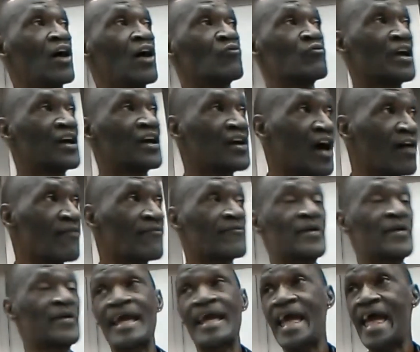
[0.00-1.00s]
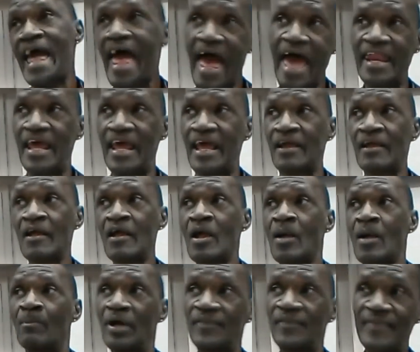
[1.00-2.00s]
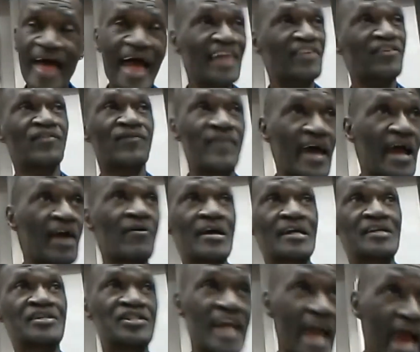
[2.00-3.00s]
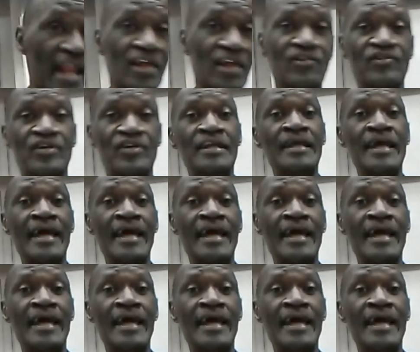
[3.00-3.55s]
recovering addict. But that's very challenging